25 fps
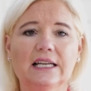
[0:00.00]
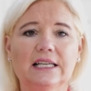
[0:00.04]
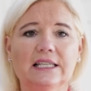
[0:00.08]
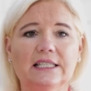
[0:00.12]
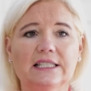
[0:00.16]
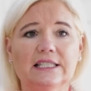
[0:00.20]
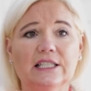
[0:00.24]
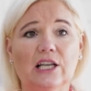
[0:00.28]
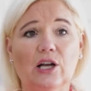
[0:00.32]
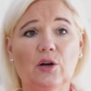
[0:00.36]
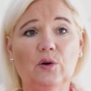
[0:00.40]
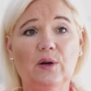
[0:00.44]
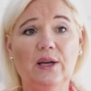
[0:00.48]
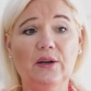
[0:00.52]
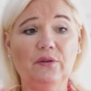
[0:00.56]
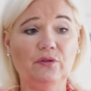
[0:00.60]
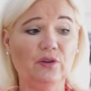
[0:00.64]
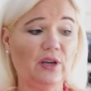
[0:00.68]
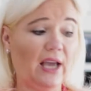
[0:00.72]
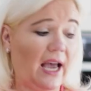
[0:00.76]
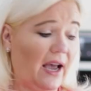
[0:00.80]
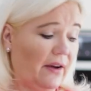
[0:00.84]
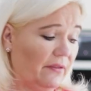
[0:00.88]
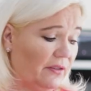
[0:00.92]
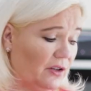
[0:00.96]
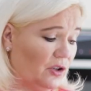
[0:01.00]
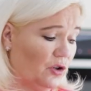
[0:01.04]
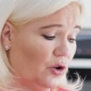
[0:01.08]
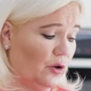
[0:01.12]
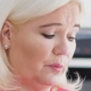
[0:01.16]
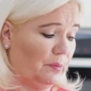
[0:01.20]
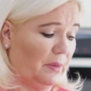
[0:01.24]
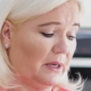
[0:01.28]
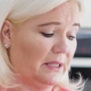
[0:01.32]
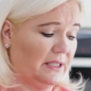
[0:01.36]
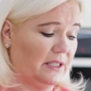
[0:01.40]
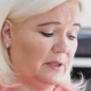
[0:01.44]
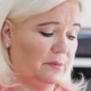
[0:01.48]
So if you haven't
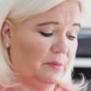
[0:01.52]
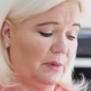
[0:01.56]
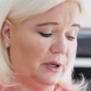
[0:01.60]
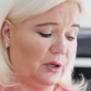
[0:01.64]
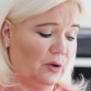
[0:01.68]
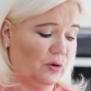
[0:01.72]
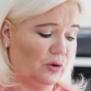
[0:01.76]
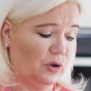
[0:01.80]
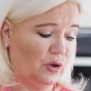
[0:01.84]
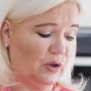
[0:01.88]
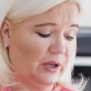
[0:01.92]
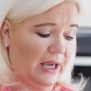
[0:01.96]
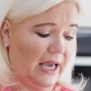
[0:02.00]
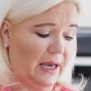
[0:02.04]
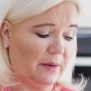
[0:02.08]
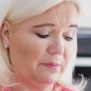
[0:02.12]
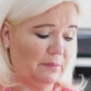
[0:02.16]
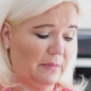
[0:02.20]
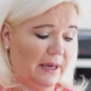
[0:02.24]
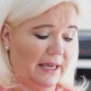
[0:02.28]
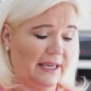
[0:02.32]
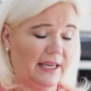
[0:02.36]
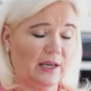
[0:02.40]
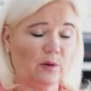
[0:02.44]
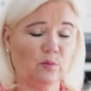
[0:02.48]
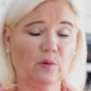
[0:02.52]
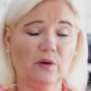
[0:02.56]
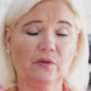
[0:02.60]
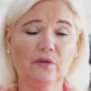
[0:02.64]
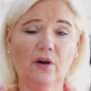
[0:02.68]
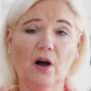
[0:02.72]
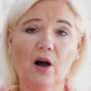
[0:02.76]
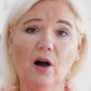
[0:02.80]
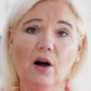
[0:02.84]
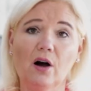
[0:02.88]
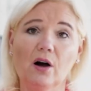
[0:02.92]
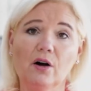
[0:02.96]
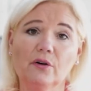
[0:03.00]
got buttermilk, you can make it with
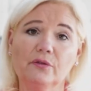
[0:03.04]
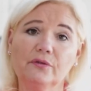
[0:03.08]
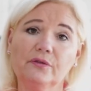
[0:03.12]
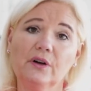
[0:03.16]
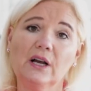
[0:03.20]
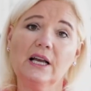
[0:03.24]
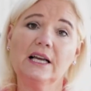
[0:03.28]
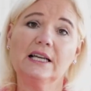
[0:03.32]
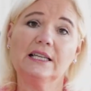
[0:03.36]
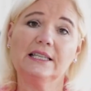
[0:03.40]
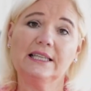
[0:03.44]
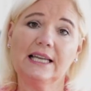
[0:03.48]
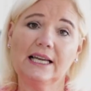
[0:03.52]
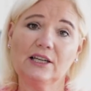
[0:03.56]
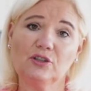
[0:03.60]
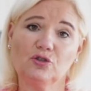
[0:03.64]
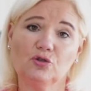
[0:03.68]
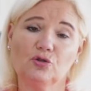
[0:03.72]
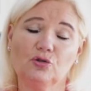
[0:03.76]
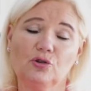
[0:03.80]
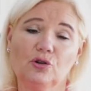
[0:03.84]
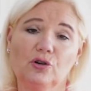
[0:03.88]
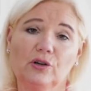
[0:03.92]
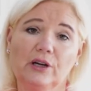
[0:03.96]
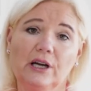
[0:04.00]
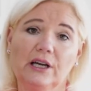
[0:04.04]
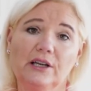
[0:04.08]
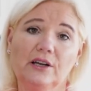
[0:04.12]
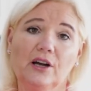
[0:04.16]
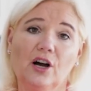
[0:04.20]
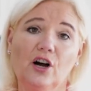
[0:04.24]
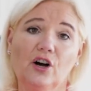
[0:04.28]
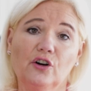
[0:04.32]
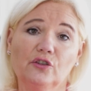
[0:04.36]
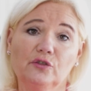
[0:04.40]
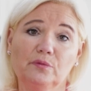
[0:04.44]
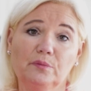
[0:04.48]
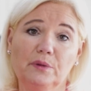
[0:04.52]
half natural yoghurt and
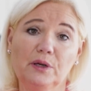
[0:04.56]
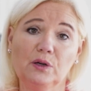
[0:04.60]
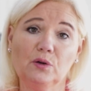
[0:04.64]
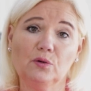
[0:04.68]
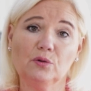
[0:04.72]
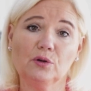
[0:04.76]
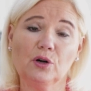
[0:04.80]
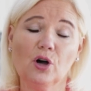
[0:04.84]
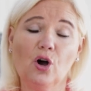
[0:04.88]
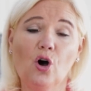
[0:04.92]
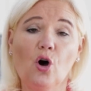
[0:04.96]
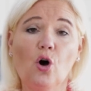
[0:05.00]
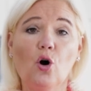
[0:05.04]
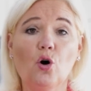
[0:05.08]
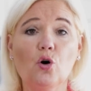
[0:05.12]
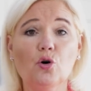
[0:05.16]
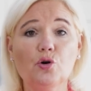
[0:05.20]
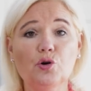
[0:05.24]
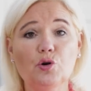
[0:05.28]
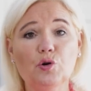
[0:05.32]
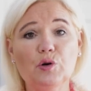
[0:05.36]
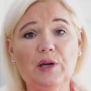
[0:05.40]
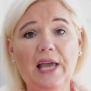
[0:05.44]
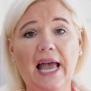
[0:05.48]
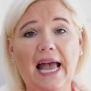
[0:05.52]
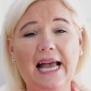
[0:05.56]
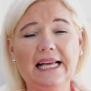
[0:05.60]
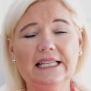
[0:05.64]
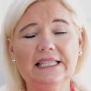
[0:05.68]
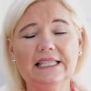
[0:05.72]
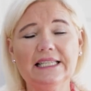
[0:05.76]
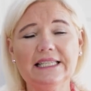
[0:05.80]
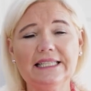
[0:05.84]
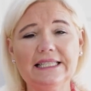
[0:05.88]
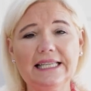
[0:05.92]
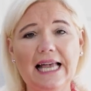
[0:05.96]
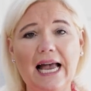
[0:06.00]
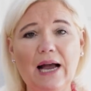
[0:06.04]
half milk, or you can
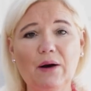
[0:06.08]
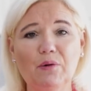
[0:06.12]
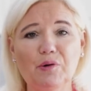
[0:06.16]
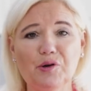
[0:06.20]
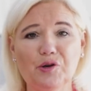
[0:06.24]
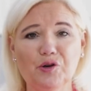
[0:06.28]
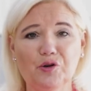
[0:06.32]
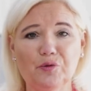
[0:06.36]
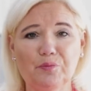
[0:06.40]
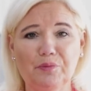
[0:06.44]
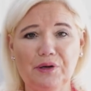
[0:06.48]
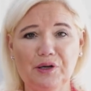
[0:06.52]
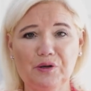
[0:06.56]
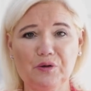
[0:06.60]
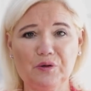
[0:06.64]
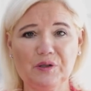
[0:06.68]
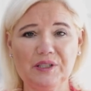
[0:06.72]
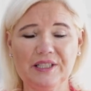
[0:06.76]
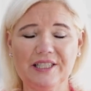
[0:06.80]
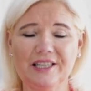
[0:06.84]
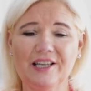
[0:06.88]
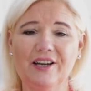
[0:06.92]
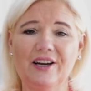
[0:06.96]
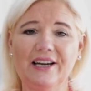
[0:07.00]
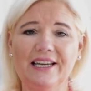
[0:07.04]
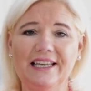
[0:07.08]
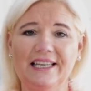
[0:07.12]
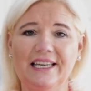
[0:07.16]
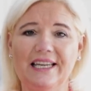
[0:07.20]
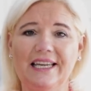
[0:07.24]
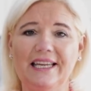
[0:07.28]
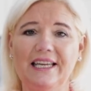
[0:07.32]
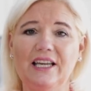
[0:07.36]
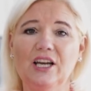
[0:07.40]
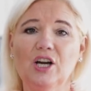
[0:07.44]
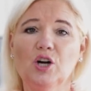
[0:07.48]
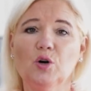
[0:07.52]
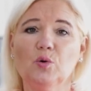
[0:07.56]
sour your milk
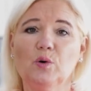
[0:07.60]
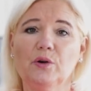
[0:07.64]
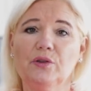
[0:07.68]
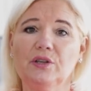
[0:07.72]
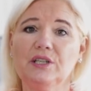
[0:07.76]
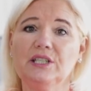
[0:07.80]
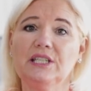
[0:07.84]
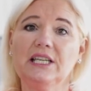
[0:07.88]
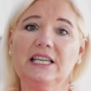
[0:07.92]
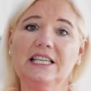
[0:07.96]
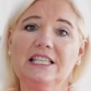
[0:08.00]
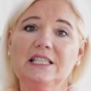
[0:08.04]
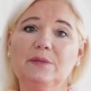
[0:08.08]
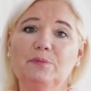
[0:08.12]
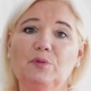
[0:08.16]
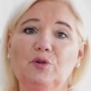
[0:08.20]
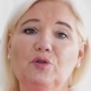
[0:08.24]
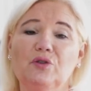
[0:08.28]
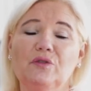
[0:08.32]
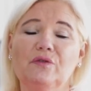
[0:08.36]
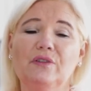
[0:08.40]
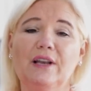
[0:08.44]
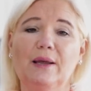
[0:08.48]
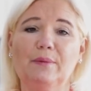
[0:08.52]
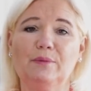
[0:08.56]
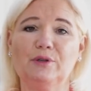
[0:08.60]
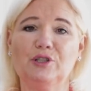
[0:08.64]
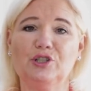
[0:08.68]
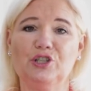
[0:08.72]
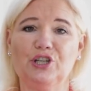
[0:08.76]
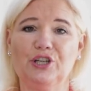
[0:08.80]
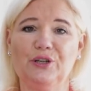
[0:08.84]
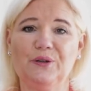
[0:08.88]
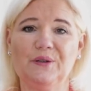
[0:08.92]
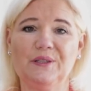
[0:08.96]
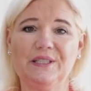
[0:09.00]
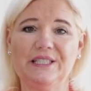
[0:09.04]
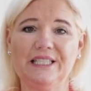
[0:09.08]
slightly with a teaspoon of lemon
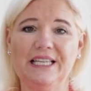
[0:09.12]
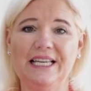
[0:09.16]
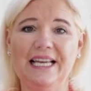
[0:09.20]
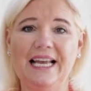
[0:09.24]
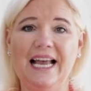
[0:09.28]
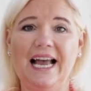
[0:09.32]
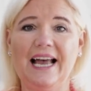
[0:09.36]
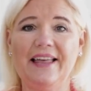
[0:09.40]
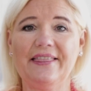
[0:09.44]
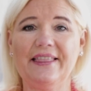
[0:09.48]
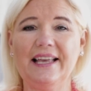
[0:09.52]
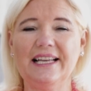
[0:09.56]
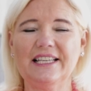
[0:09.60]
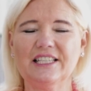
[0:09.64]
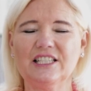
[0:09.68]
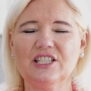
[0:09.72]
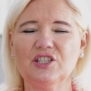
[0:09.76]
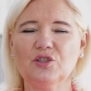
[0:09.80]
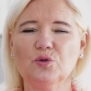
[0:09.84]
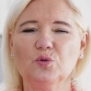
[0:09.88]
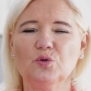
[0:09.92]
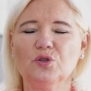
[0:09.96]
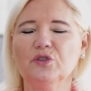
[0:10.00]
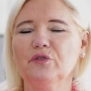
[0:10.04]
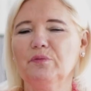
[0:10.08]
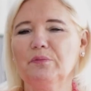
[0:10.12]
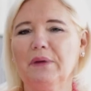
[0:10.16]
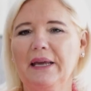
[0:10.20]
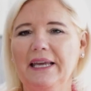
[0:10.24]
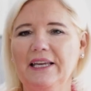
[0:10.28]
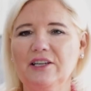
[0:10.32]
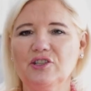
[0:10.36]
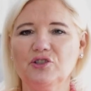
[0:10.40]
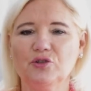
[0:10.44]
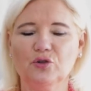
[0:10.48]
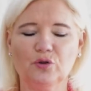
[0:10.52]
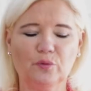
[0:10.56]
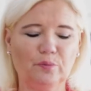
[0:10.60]
juice, and that sort of
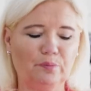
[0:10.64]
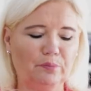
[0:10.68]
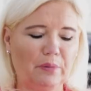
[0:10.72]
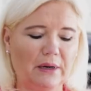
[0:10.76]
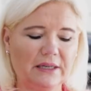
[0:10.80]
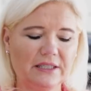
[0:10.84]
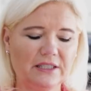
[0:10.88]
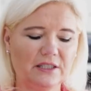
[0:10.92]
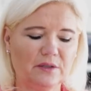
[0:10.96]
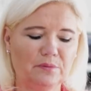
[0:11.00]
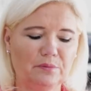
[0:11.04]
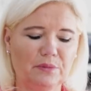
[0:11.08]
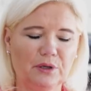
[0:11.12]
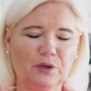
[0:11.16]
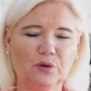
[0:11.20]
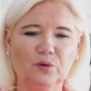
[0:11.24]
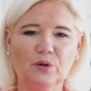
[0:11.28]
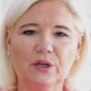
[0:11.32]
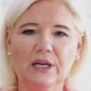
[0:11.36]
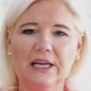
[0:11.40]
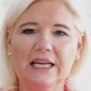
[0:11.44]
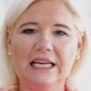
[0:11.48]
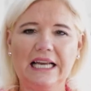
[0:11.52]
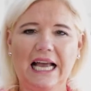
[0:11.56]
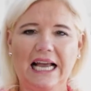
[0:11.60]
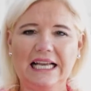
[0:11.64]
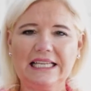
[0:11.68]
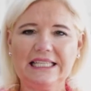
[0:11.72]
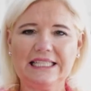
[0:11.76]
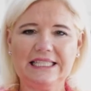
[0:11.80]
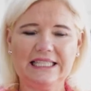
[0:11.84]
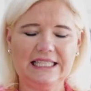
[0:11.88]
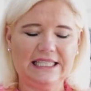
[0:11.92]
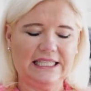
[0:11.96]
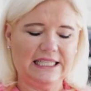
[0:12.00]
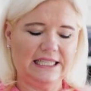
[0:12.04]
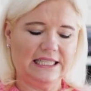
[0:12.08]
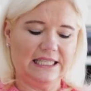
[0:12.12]
makes your buttermilk
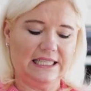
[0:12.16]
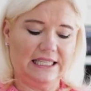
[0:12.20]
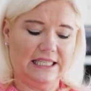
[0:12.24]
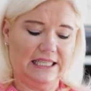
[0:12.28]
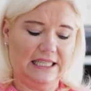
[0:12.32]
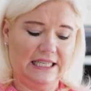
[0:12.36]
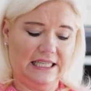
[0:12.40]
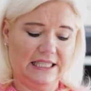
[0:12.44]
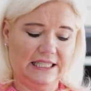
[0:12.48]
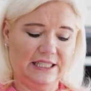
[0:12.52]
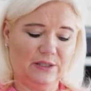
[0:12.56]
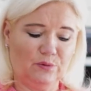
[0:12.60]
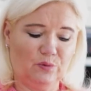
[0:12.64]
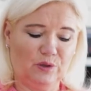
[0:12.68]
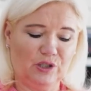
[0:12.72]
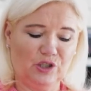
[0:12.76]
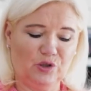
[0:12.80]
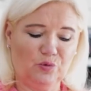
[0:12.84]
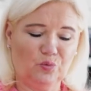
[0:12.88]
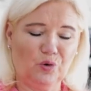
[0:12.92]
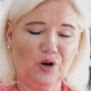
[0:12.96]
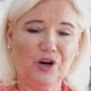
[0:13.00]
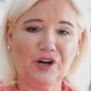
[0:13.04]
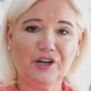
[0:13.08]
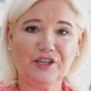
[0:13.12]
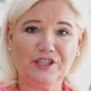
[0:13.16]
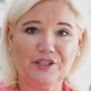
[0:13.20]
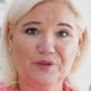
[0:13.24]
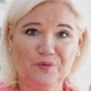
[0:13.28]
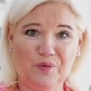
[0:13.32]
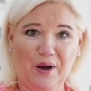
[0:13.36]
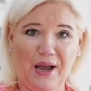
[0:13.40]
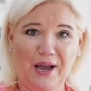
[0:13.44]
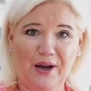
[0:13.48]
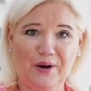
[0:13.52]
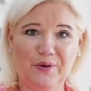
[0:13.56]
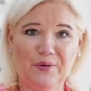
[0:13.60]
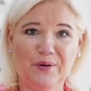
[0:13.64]
acidityness, which works
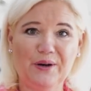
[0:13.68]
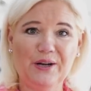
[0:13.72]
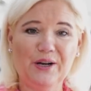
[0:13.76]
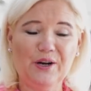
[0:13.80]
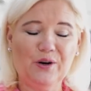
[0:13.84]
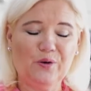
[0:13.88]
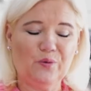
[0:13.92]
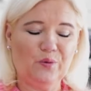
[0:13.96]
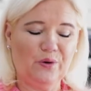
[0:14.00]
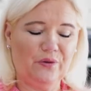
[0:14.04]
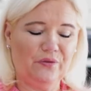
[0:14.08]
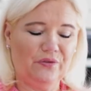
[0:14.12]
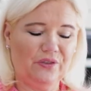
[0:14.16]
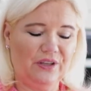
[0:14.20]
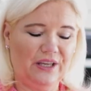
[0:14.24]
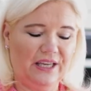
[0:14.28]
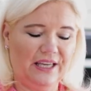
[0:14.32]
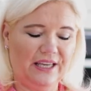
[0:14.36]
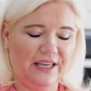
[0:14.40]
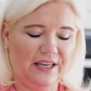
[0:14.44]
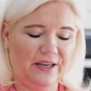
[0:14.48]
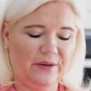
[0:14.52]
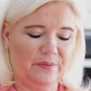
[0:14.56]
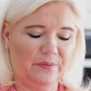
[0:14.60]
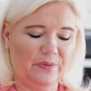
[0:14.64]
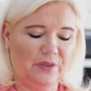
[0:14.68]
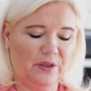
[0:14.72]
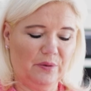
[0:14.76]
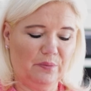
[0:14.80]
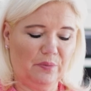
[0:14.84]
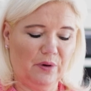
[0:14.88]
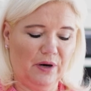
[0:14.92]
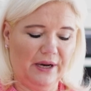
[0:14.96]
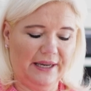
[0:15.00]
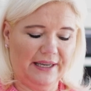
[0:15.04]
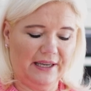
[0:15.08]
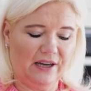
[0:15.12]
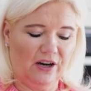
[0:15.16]
well with the
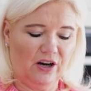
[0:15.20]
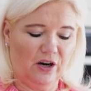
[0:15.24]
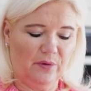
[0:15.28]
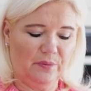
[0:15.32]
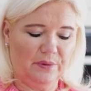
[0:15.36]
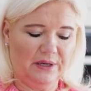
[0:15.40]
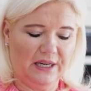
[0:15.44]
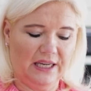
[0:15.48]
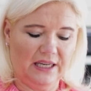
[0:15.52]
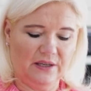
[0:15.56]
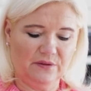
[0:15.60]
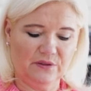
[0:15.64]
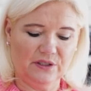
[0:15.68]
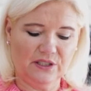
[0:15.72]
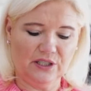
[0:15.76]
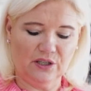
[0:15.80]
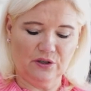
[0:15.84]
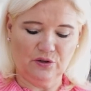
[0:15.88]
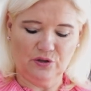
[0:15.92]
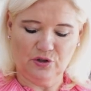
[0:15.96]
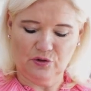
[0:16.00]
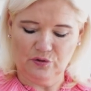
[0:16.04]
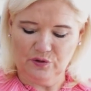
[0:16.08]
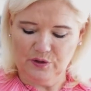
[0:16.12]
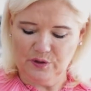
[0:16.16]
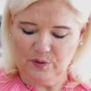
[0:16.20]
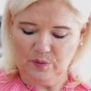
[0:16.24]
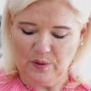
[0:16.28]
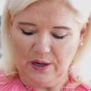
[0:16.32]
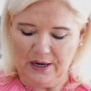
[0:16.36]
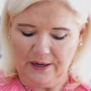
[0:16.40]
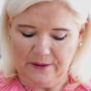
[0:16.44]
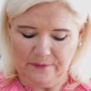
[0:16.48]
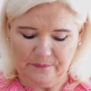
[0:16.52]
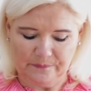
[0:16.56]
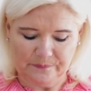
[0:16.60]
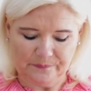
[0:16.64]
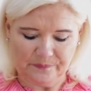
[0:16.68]
bicarbonate of soda as
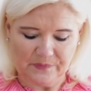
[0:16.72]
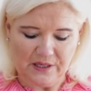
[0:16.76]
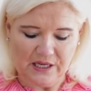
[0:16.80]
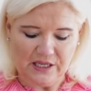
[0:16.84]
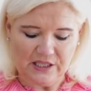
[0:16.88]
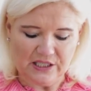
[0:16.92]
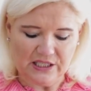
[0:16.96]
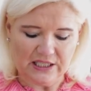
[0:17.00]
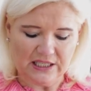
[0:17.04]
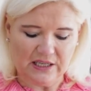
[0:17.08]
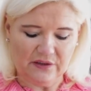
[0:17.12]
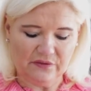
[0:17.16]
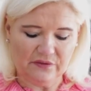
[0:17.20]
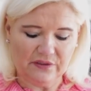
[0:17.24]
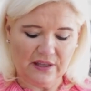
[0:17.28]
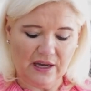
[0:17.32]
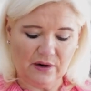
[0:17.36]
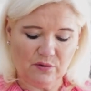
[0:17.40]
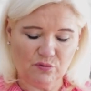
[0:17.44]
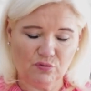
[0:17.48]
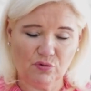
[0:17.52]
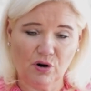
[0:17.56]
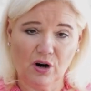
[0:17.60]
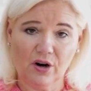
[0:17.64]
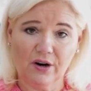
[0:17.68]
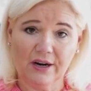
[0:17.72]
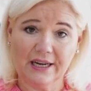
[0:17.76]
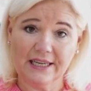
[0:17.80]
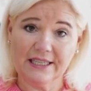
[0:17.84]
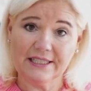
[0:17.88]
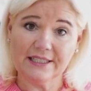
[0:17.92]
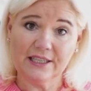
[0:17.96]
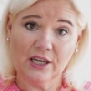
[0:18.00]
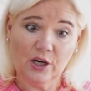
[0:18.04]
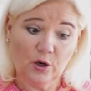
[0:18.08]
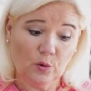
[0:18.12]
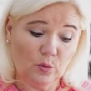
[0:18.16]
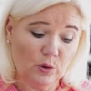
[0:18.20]
well, to give that rise,